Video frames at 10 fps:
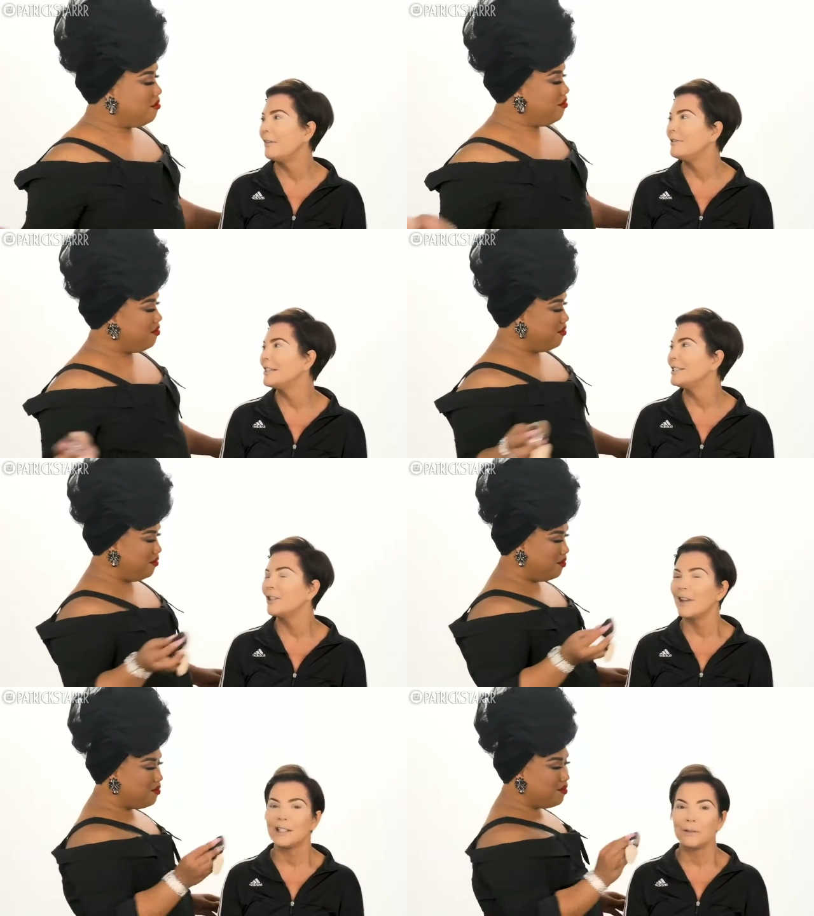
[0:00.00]
Speaker 1: loved it,
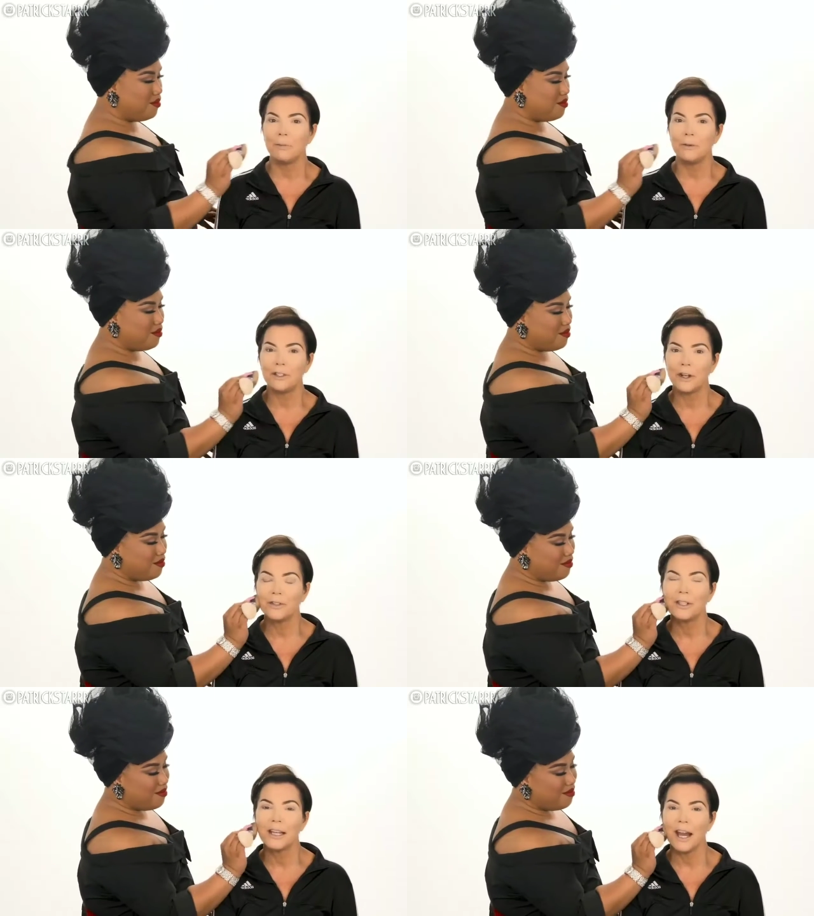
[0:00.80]
so that's what we
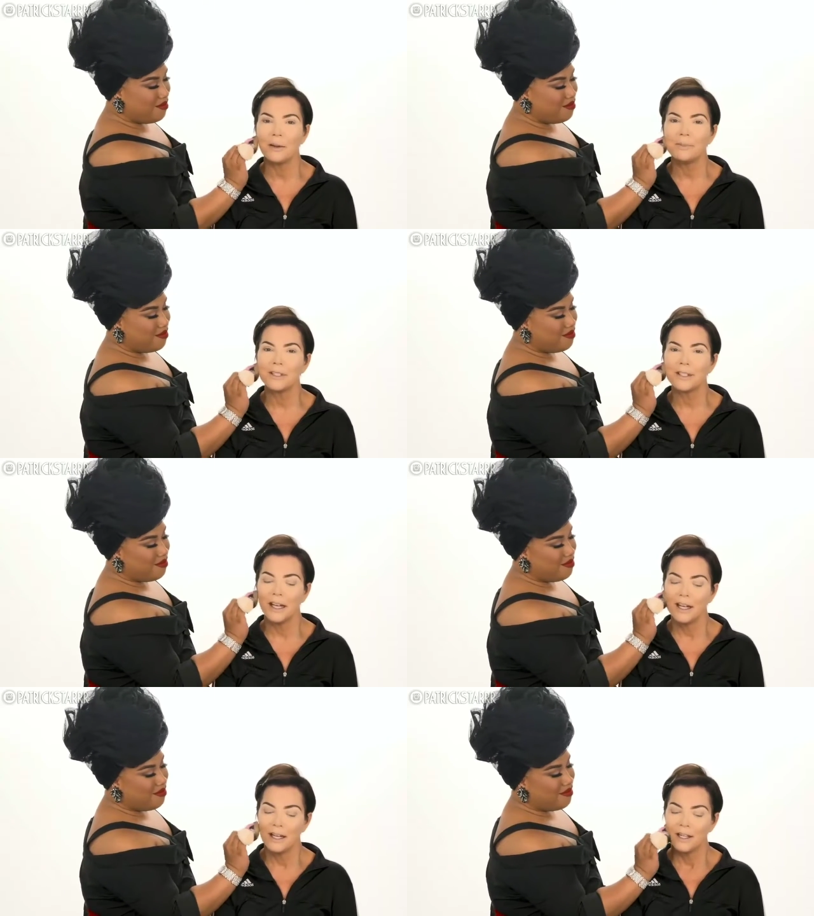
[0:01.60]
chose the names.
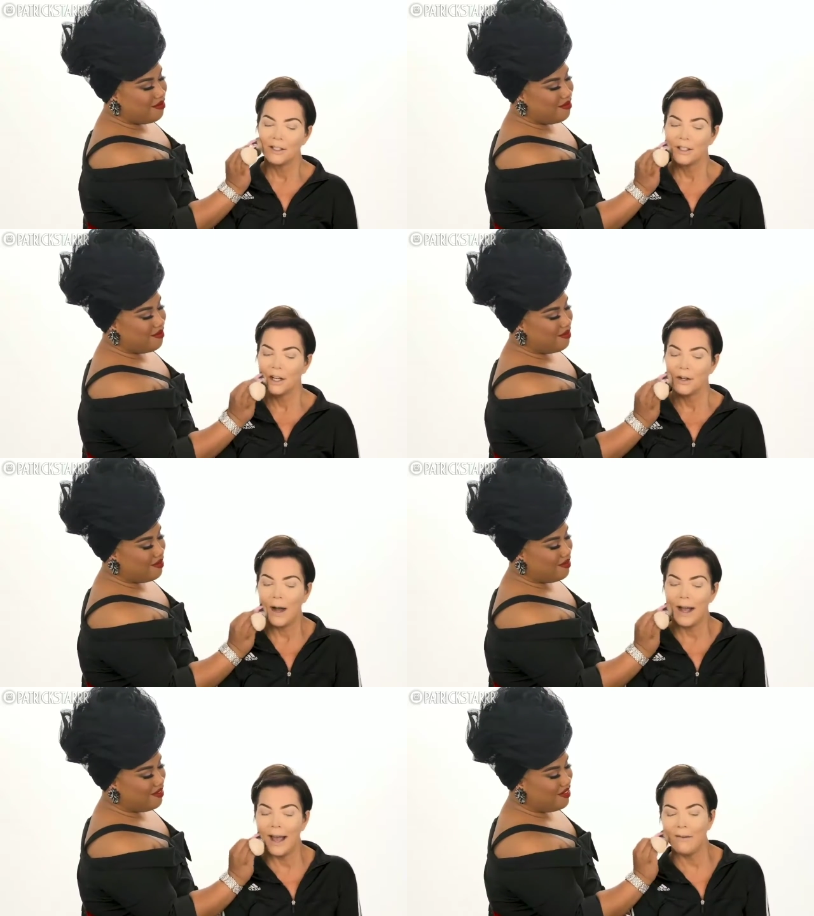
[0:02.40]

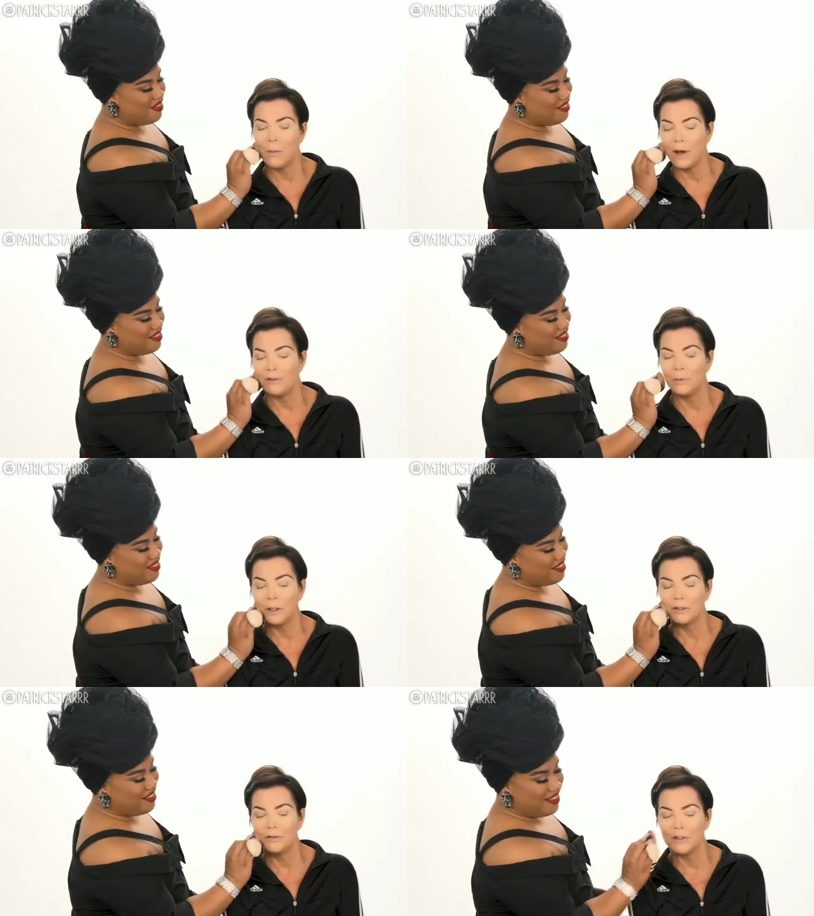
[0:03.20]
So I have one
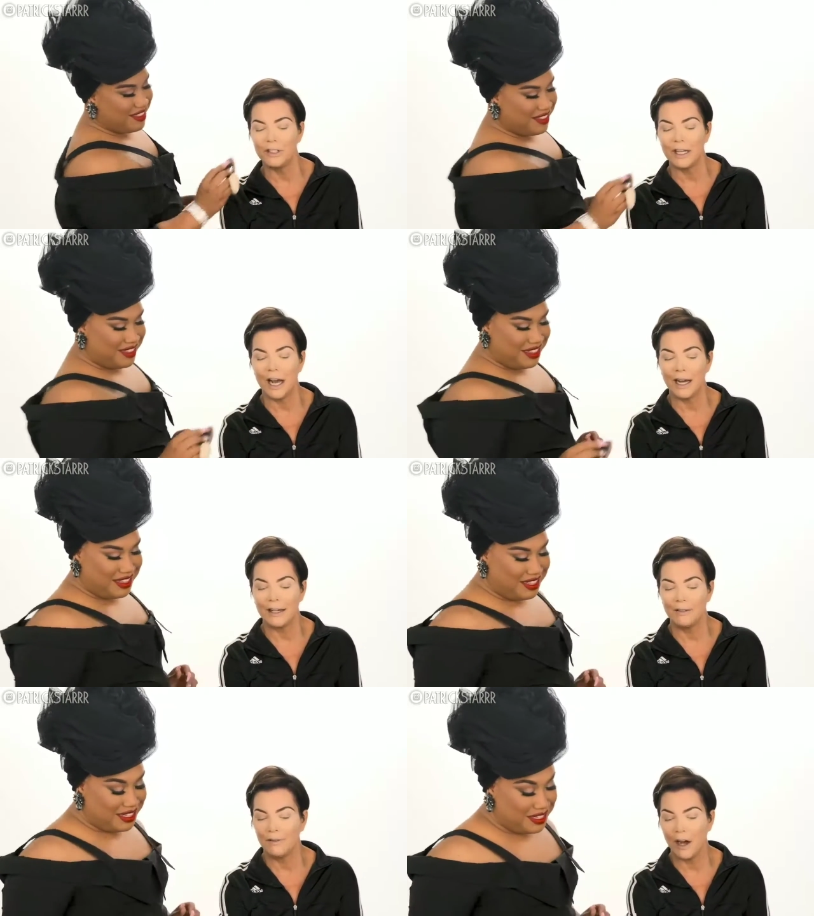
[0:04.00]
word for
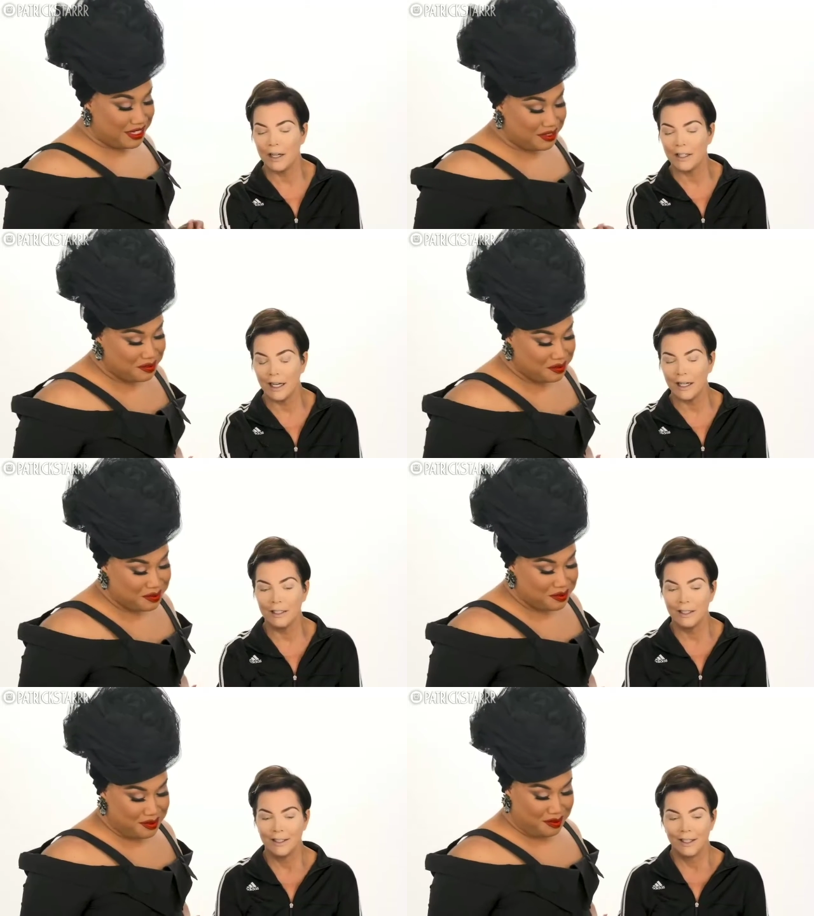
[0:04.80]
tonight:
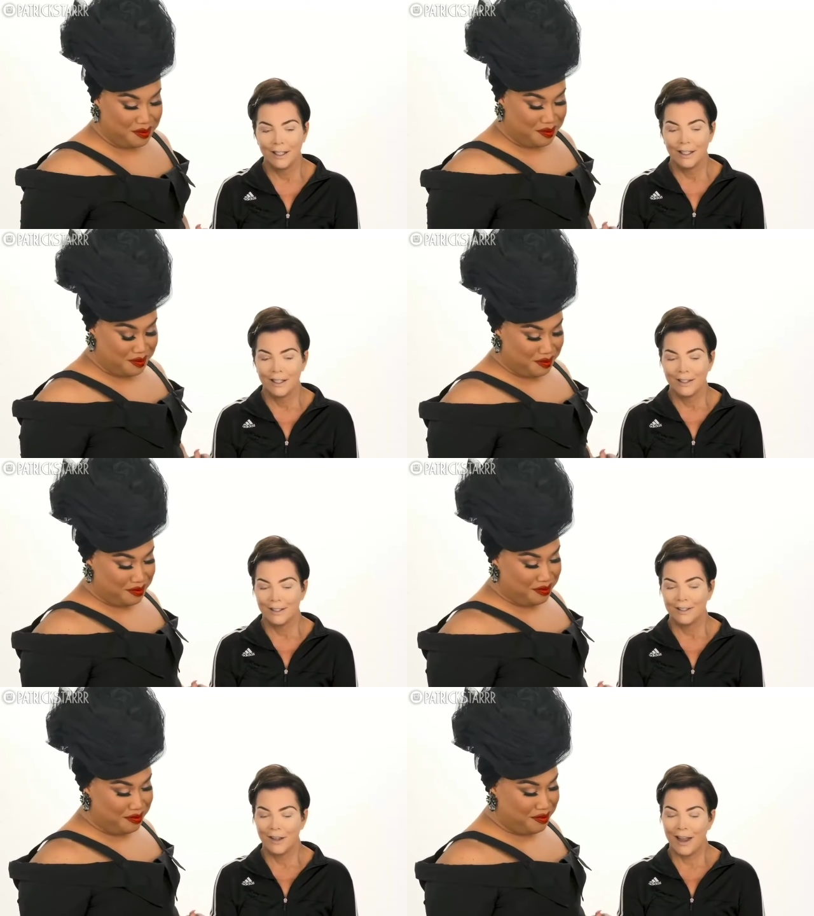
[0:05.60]
vodka.
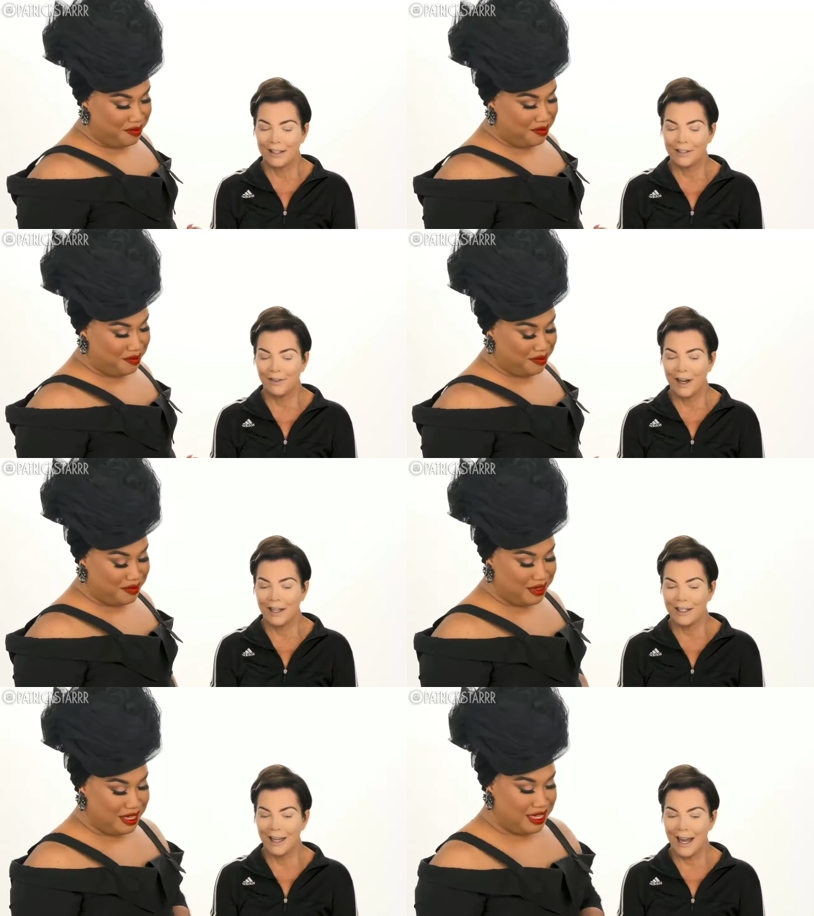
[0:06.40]
Mm-hmm. So that's
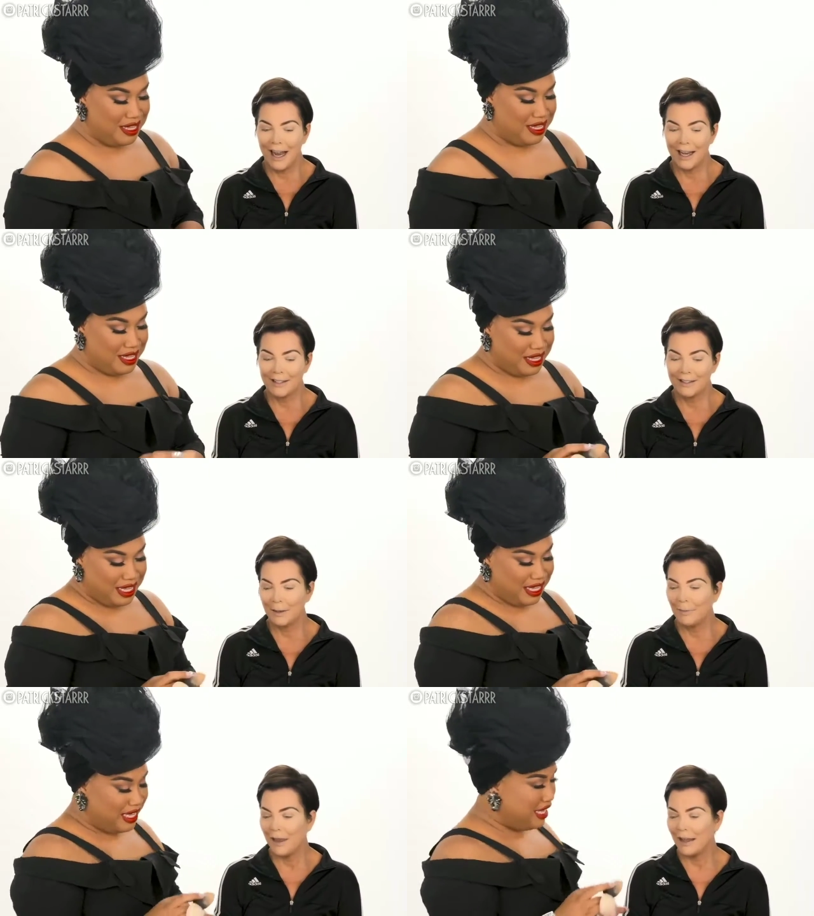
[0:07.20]
fun and
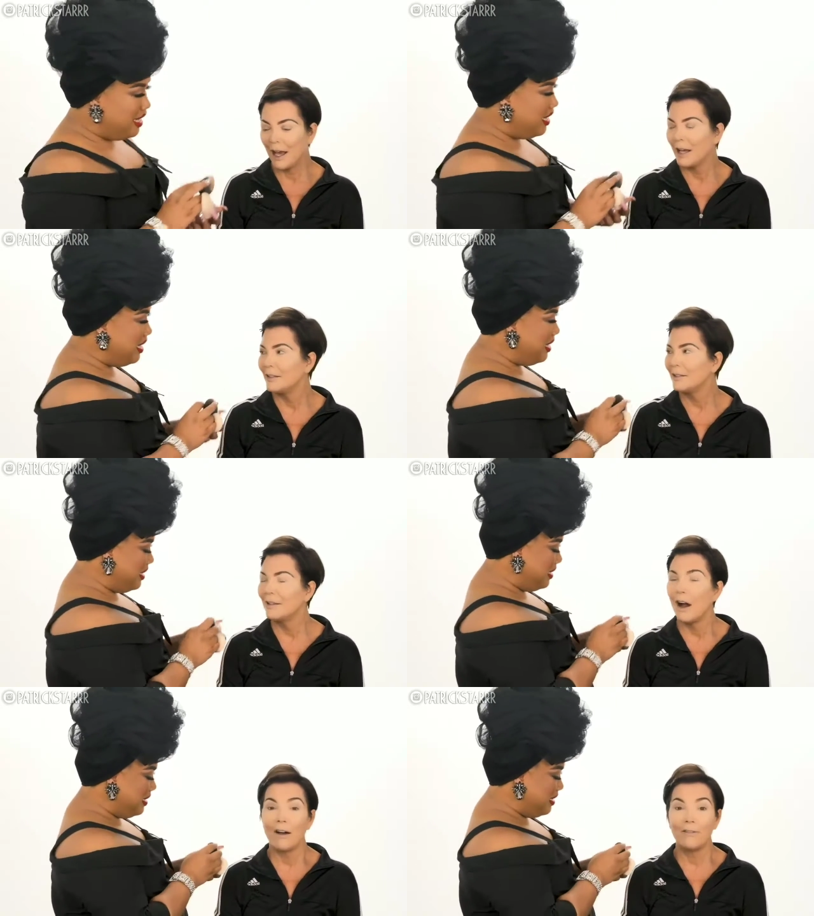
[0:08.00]
something I
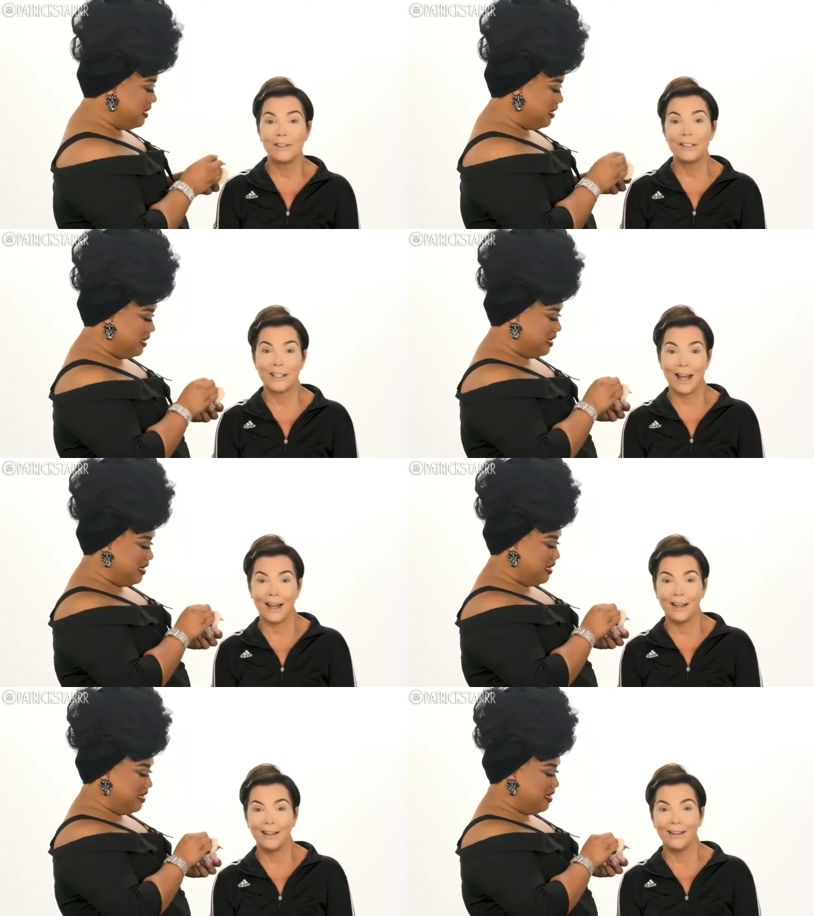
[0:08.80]
often
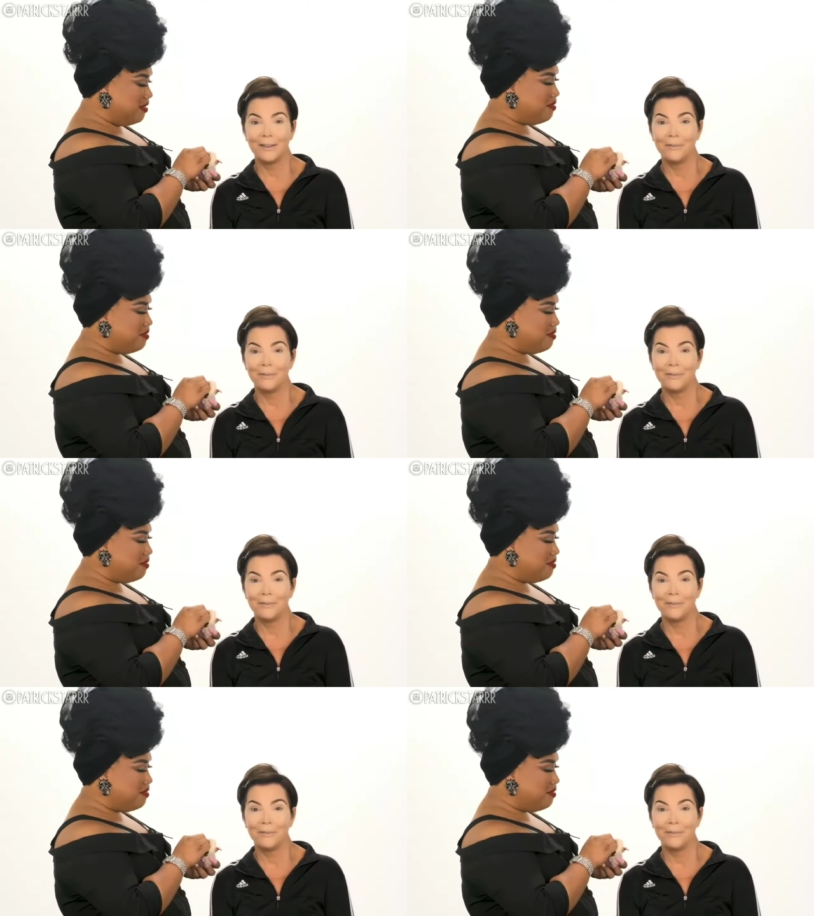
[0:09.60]
say